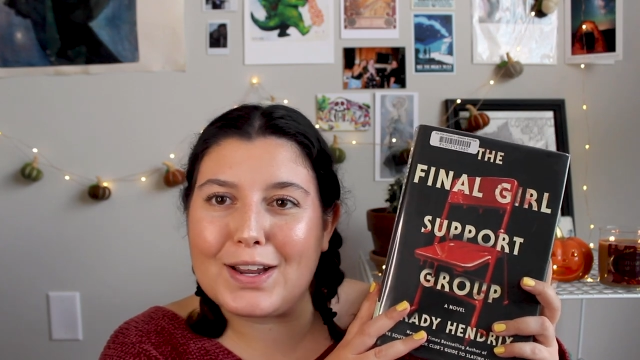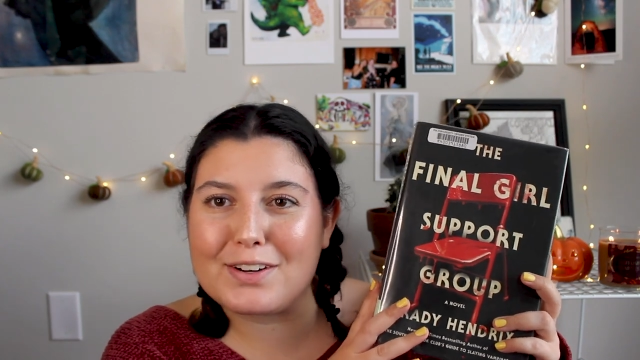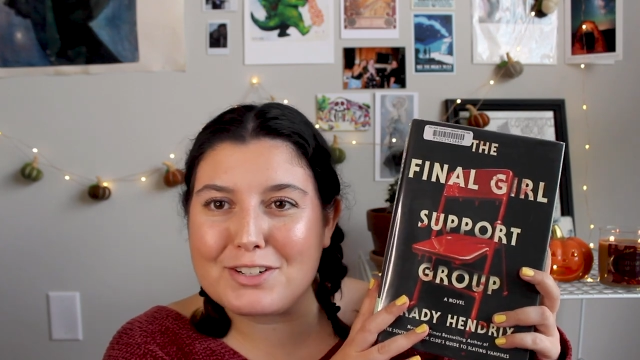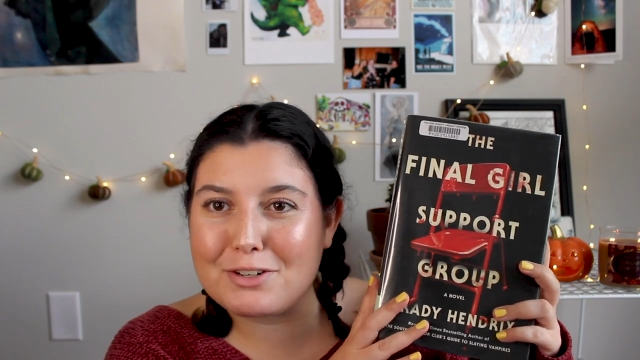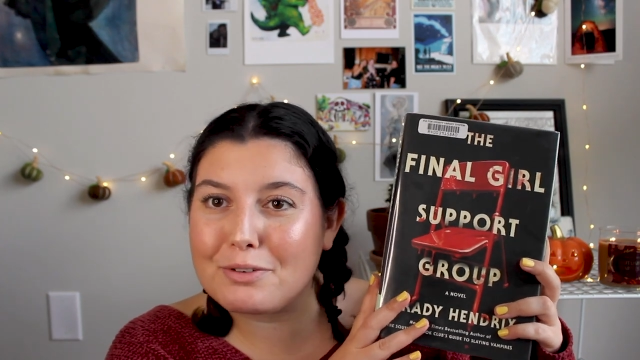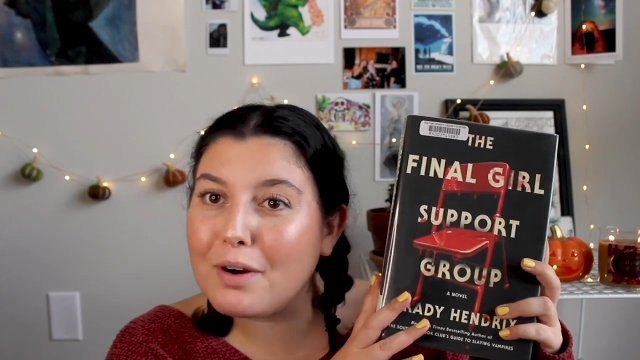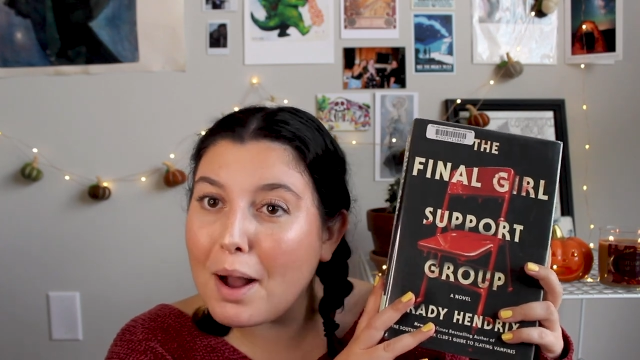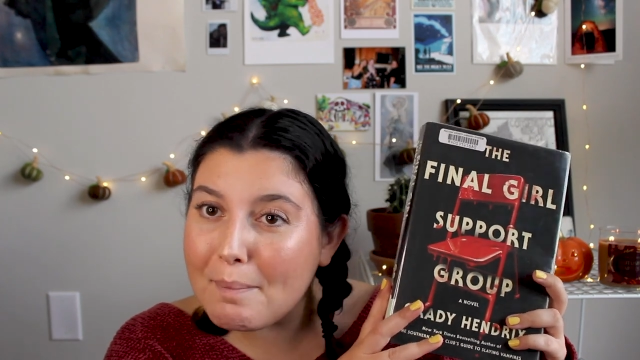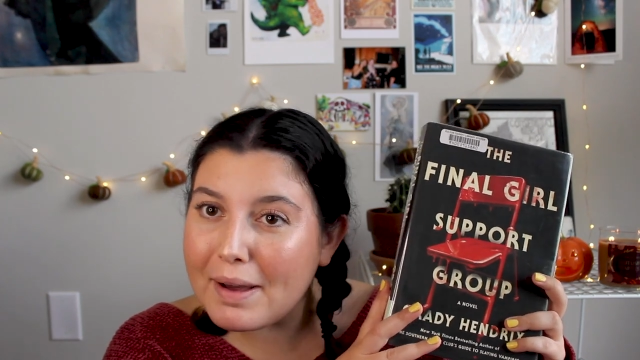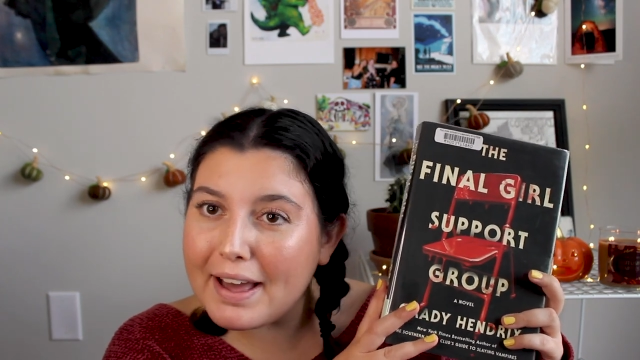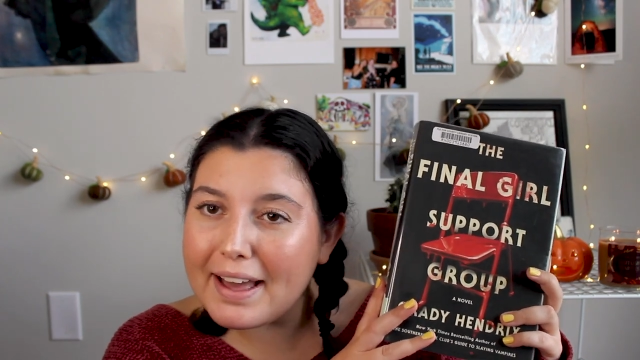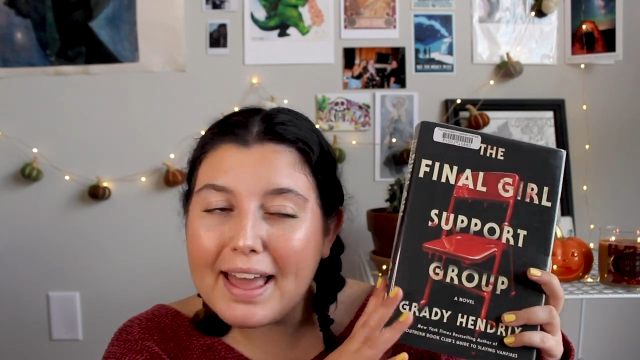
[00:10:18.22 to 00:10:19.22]
their
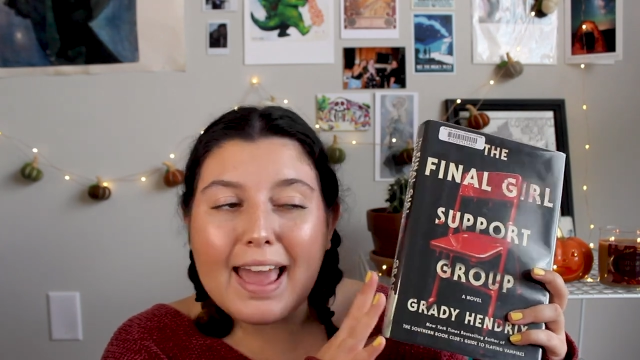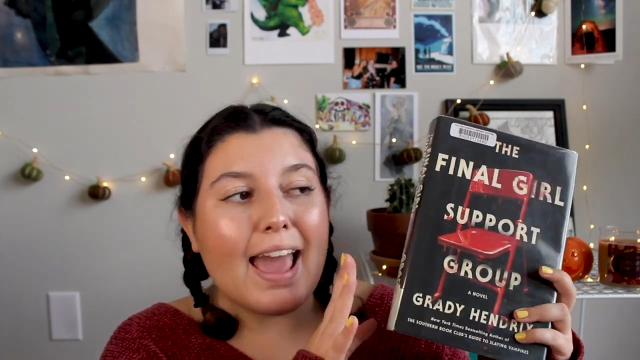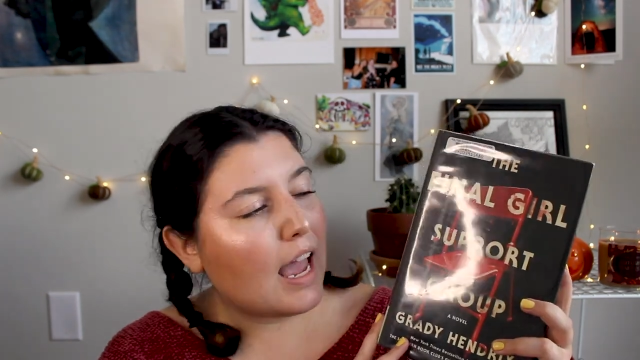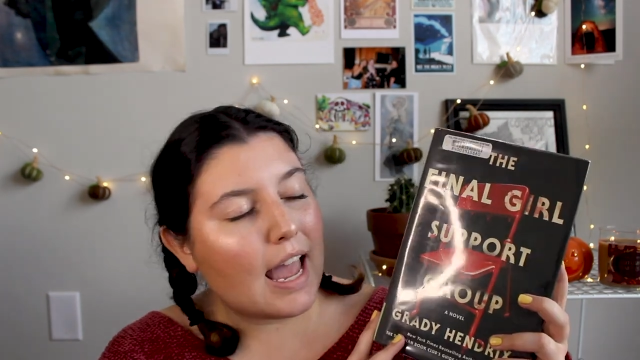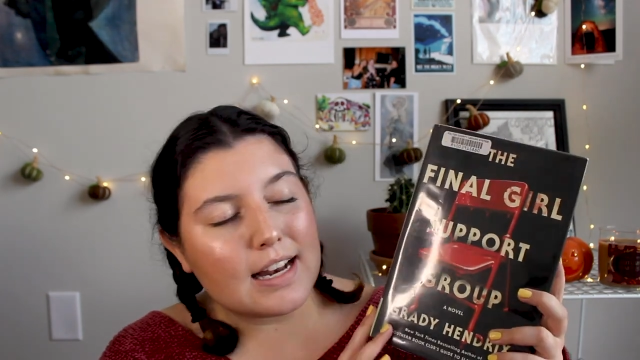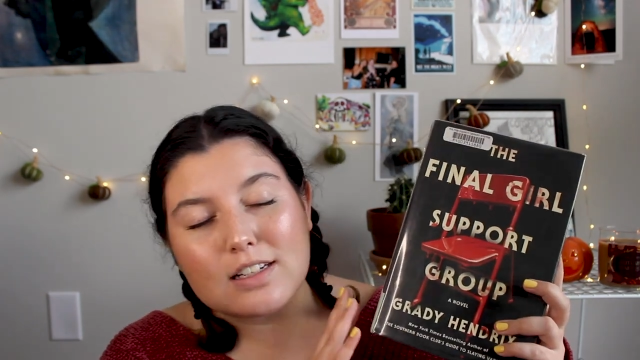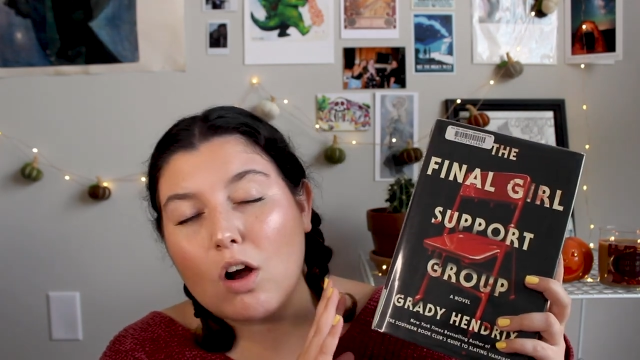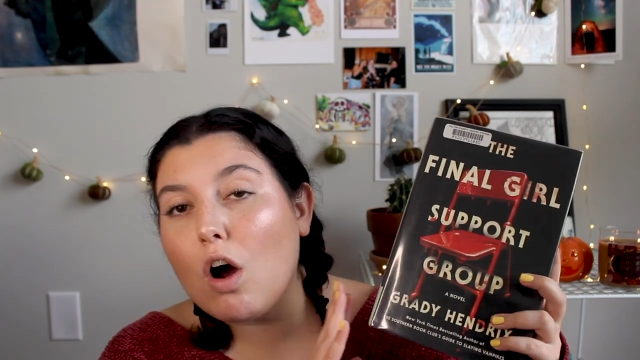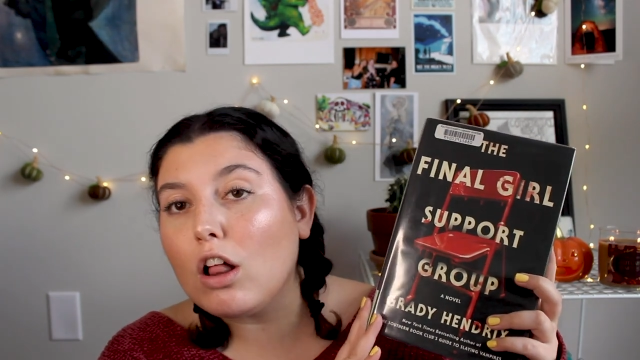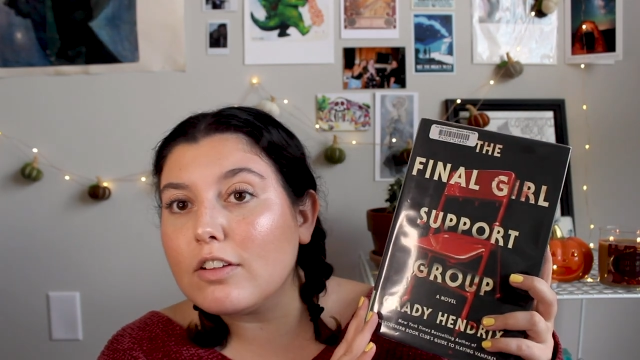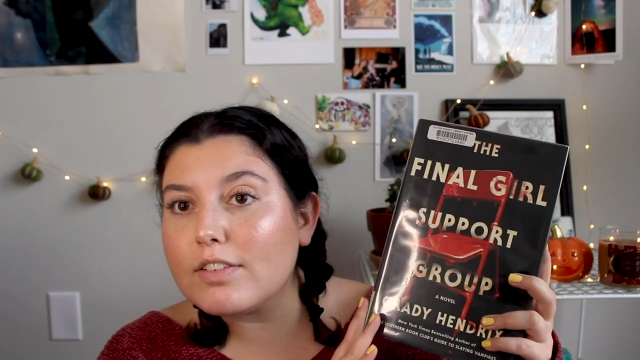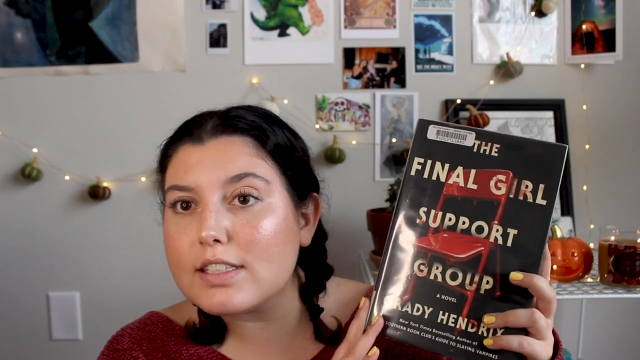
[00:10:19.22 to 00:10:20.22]
trauma and
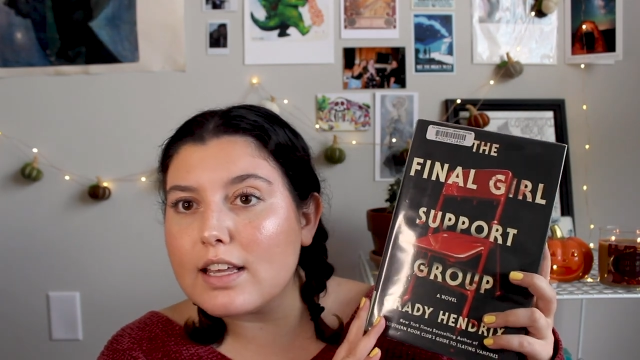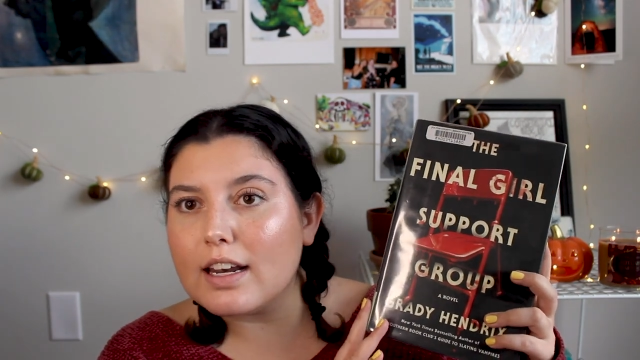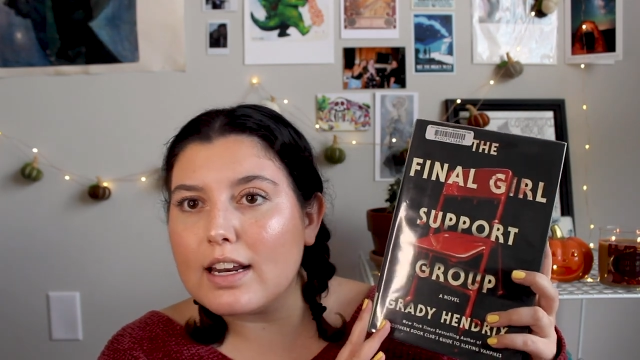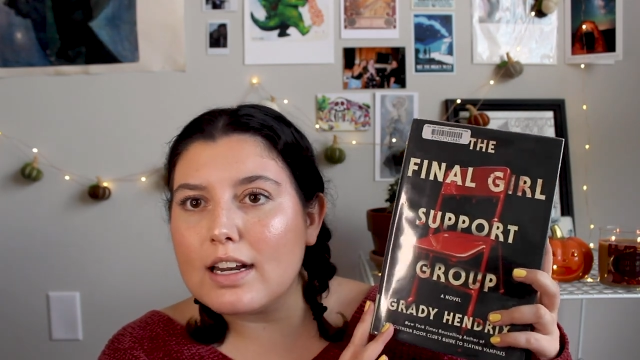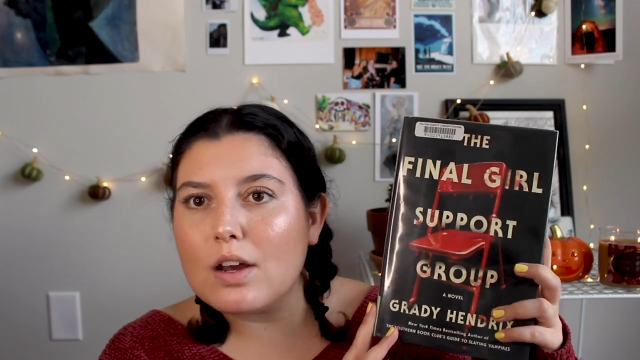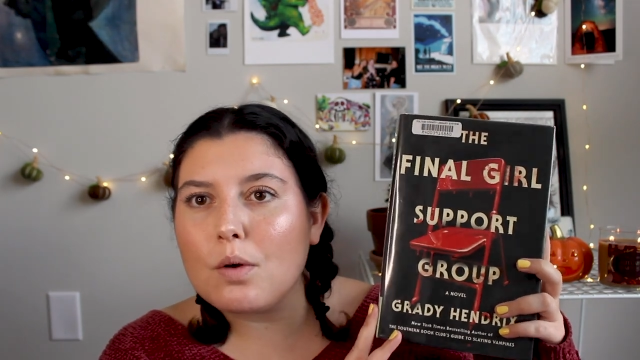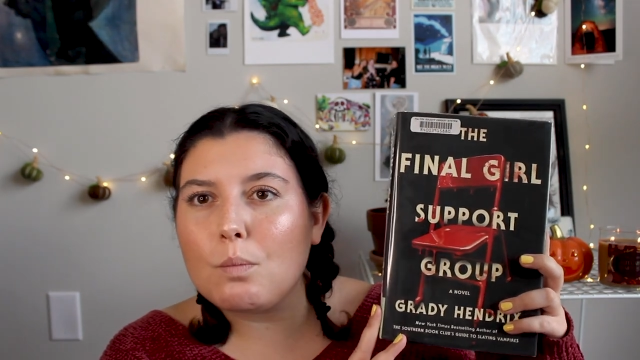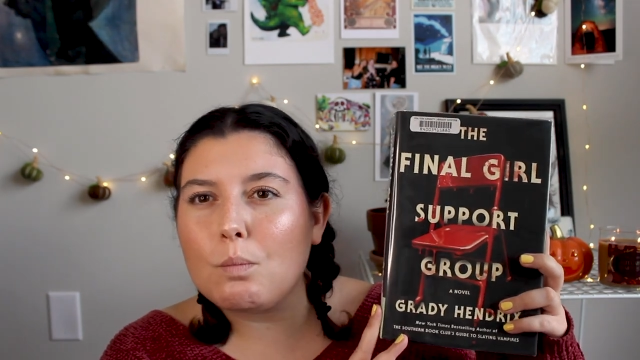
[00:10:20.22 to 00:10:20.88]
all of a sudden